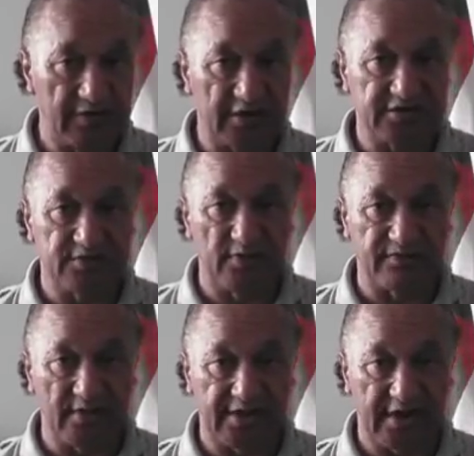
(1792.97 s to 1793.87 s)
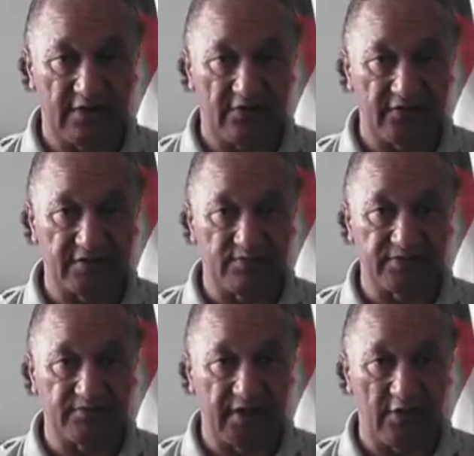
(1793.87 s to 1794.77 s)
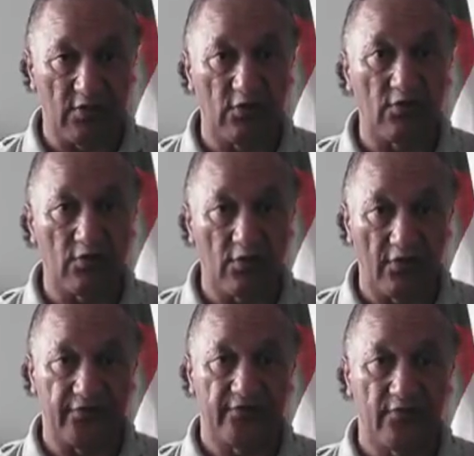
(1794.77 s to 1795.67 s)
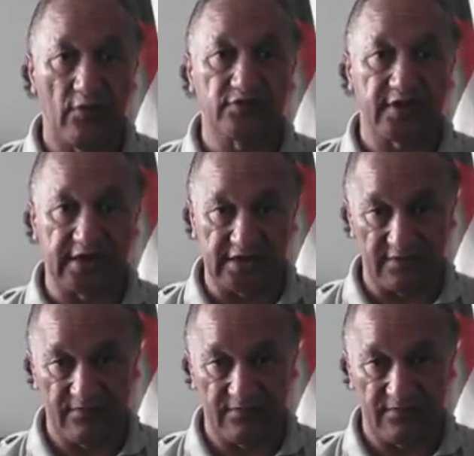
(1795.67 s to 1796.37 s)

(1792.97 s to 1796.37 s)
It's put my day off. It's put me all off altogether.